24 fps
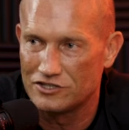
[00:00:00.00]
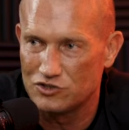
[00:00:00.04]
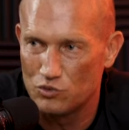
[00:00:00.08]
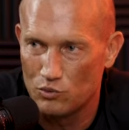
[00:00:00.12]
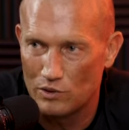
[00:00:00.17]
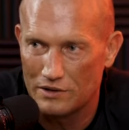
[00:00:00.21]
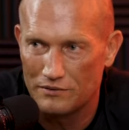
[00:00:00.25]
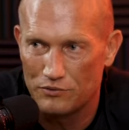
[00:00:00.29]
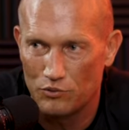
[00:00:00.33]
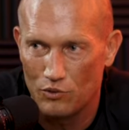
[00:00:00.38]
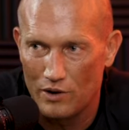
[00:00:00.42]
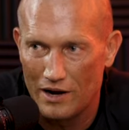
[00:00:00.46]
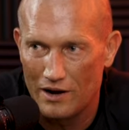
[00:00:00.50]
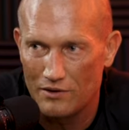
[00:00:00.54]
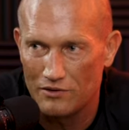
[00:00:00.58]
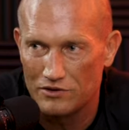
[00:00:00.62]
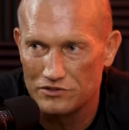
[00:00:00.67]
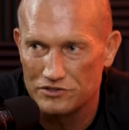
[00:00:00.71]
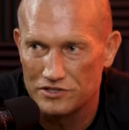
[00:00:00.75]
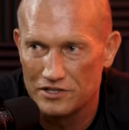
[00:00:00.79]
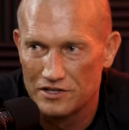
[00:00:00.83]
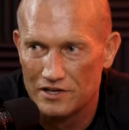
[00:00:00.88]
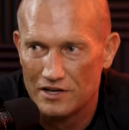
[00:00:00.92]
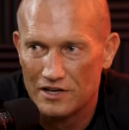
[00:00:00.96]
24
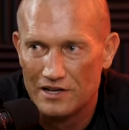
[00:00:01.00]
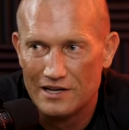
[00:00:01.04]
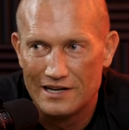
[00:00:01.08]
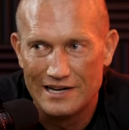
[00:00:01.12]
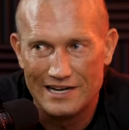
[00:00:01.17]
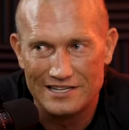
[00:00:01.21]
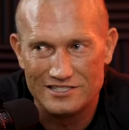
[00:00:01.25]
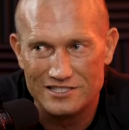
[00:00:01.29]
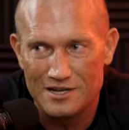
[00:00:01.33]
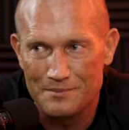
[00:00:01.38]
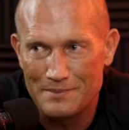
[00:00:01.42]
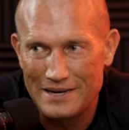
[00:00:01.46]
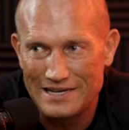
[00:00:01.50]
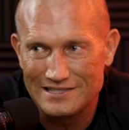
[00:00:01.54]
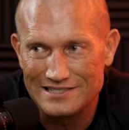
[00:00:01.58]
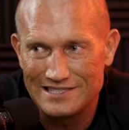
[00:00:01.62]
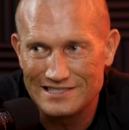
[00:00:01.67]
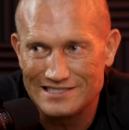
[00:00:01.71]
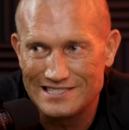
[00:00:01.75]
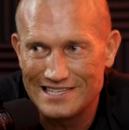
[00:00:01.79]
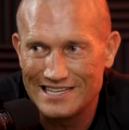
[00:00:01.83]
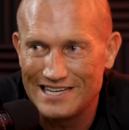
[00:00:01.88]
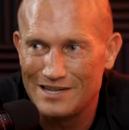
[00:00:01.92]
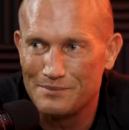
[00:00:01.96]
hours. He has an amazing
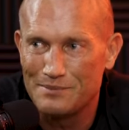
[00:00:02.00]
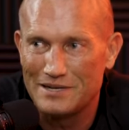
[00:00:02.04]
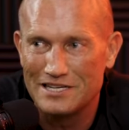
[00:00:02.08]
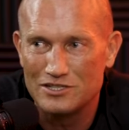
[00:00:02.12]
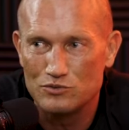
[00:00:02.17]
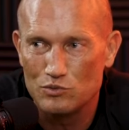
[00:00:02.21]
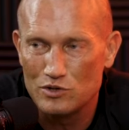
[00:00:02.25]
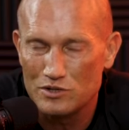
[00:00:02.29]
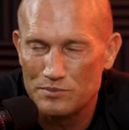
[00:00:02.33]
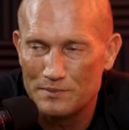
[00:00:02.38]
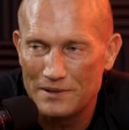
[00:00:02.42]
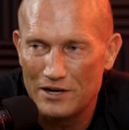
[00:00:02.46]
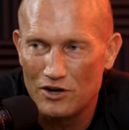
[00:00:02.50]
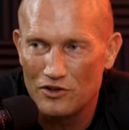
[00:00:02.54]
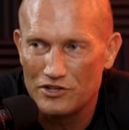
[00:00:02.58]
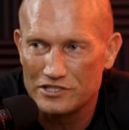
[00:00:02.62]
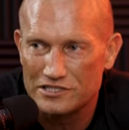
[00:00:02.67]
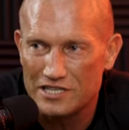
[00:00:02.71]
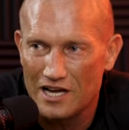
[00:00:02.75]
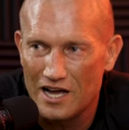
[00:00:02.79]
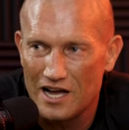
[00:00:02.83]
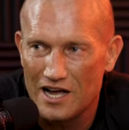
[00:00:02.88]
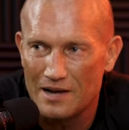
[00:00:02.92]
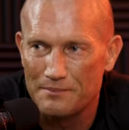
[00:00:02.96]
team. He's with me all the
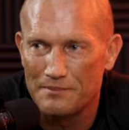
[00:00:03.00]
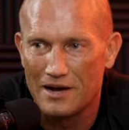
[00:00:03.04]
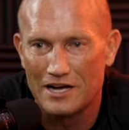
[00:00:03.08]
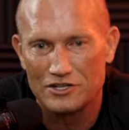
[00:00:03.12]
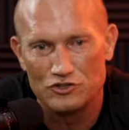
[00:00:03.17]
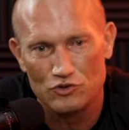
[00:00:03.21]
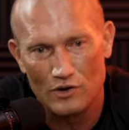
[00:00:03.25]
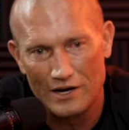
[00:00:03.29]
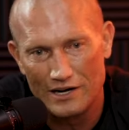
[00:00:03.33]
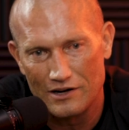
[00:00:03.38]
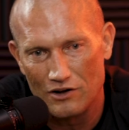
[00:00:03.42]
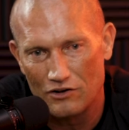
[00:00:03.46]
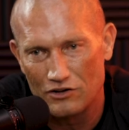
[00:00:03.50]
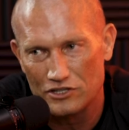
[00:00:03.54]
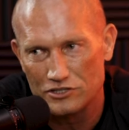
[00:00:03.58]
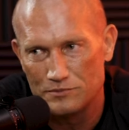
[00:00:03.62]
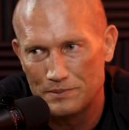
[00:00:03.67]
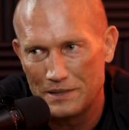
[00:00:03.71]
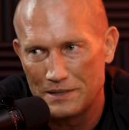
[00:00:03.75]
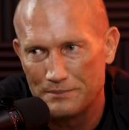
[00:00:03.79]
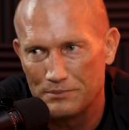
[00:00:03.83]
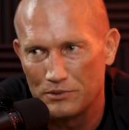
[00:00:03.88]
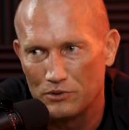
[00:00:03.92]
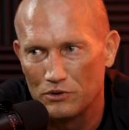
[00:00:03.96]
time. I train all his
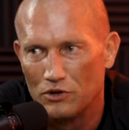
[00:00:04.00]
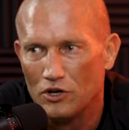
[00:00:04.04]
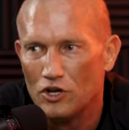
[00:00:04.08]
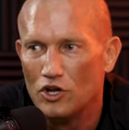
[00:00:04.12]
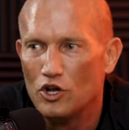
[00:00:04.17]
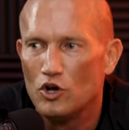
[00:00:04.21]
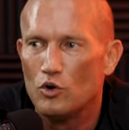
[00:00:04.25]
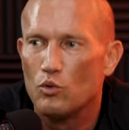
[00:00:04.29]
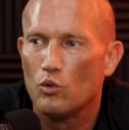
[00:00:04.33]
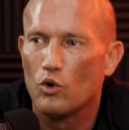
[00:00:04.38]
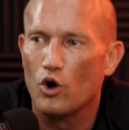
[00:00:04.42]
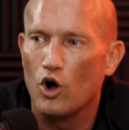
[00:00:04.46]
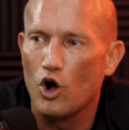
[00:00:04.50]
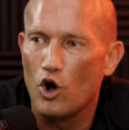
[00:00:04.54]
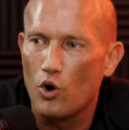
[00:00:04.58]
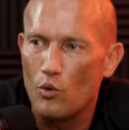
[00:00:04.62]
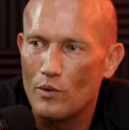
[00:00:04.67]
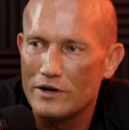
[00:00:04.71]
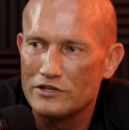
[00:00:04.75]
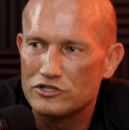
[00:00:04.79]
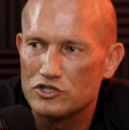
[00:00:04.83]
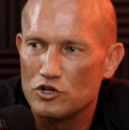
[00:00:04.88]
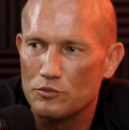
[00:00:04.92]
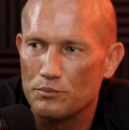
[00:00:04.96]
people. We're
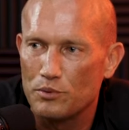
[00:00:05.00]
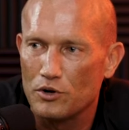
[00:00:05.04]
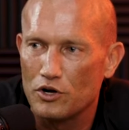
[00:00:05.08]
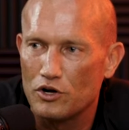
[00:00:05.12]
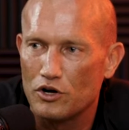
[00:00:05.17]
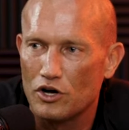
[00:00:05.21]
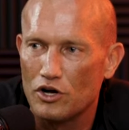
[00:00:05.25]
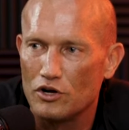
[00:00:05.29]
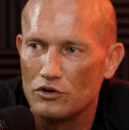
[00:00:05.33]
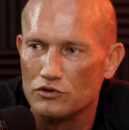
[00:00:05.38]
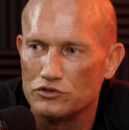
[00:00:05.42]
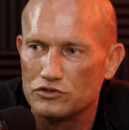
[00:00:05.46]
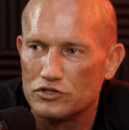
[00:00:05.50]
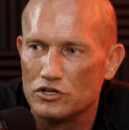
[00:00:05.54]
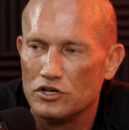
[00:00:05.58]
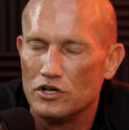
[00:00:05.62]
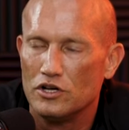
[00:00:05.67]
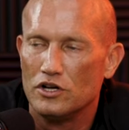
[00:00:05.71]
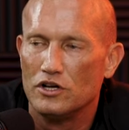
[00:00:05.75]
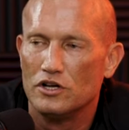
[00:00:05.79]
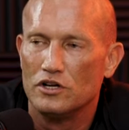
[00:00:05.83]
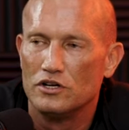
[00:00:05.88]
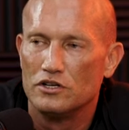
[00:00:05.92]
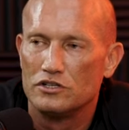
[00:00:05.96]
always super close.
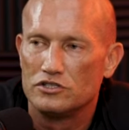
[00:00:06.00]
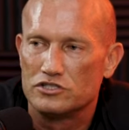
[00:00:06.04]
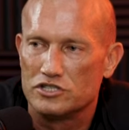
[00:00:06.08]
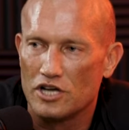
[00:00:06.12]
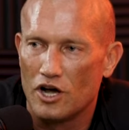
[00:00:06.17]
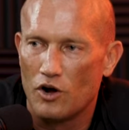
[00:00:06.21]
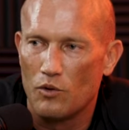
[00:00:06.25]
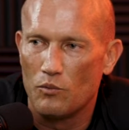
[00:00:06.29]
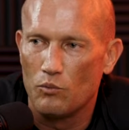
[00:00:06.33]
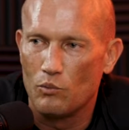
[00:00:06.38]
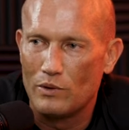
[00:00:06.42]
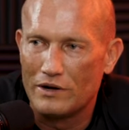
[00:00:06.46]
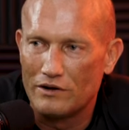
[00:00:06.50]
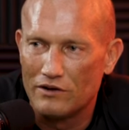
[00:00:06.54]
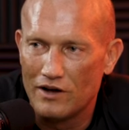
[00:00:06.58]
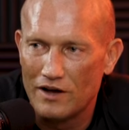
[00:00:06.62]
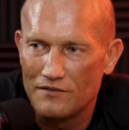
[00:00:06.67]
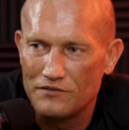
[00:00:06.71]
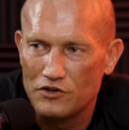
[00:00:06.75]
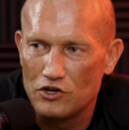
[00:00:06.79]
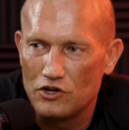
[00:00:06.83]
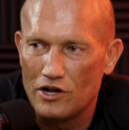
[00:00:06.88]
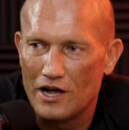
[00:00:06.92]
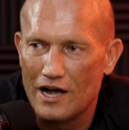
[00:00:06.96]
So we love
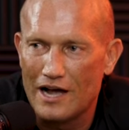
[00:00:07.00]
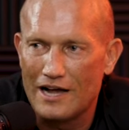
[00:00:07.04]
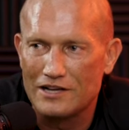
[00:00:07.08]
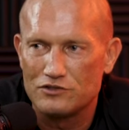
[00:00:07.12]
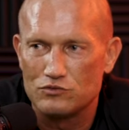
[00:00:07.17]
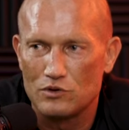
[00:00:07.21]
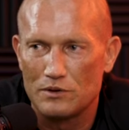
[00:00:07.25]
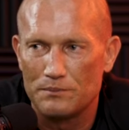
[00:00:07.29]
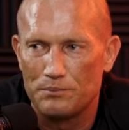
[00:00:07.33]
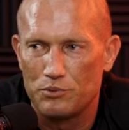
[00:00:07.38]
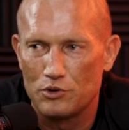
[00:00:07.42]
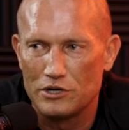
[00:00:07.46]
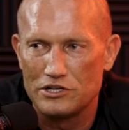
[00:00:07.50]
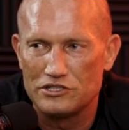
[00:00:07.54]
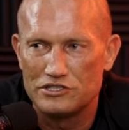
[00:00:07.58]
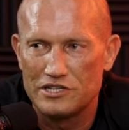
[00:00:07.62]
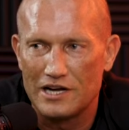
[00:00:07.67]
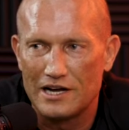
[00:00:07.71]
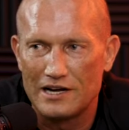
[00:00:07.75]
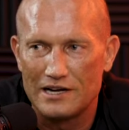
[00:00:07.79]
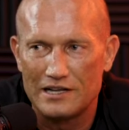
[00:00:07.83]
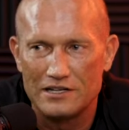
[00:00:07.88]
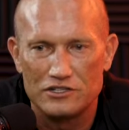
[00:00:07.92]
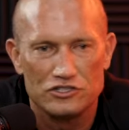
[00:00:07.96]
you guys. We
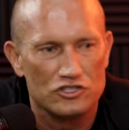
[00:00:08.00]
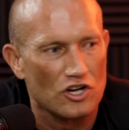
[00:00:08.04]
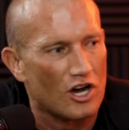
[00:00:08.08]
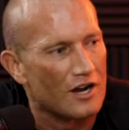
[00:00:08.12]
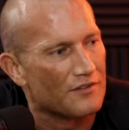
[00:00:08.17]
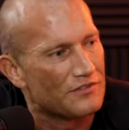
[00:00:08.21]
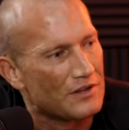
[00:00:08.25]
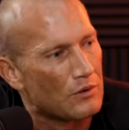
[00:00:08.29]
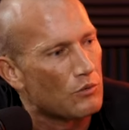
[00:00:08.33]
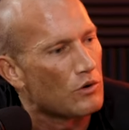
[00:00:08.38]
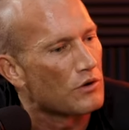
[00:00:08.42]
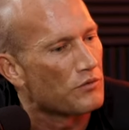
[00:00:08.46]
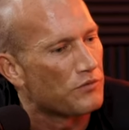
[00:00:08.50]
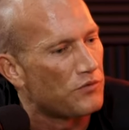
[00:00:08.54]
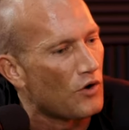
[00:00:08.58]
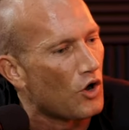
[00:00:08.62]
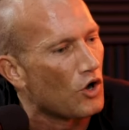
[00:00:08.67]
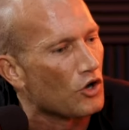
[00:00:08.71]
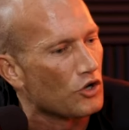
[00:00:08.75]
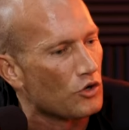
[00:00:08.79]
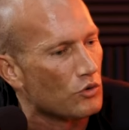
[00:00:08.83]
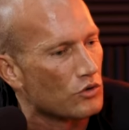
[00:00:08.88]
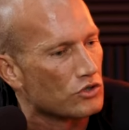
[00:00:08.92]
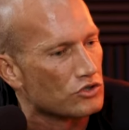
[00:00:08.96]
appreciate it. John, if they want to follow
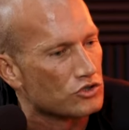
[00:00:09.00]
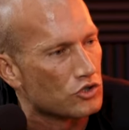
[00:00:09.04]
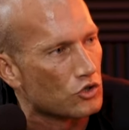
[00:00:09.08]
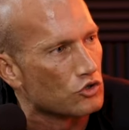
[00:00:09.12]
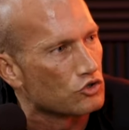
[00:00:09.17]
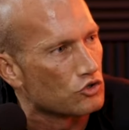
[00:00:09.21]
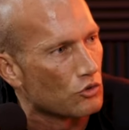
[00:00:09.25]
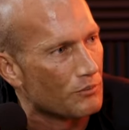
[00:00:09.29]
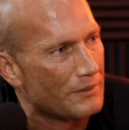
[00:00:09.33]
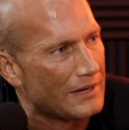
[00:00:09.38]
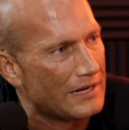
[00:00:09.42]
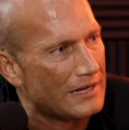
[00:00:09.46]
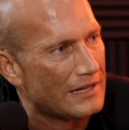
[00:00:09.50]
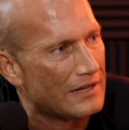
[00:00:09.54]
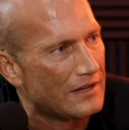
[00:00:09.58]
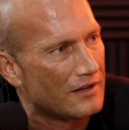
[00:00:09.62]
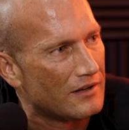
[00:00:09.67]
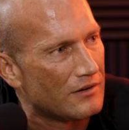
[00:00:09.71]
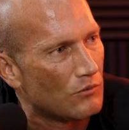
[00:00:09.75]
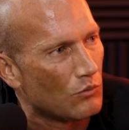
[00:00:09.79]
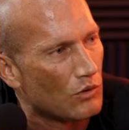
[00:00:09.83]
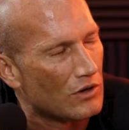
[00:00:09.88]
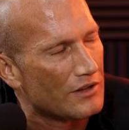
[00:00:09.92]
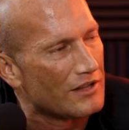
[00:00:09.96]
you on social media,
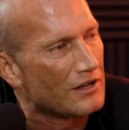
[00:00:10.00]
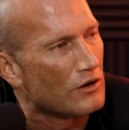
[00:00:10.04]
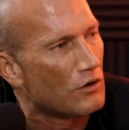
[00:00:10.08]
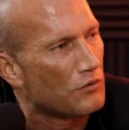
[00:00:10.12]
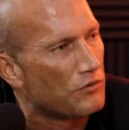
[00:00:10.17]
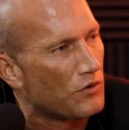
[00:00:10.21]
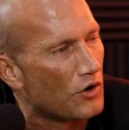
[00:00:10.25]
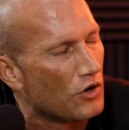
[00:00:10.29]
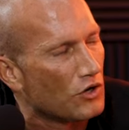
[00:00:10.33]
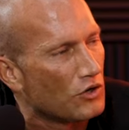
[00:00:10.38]
where do they go follow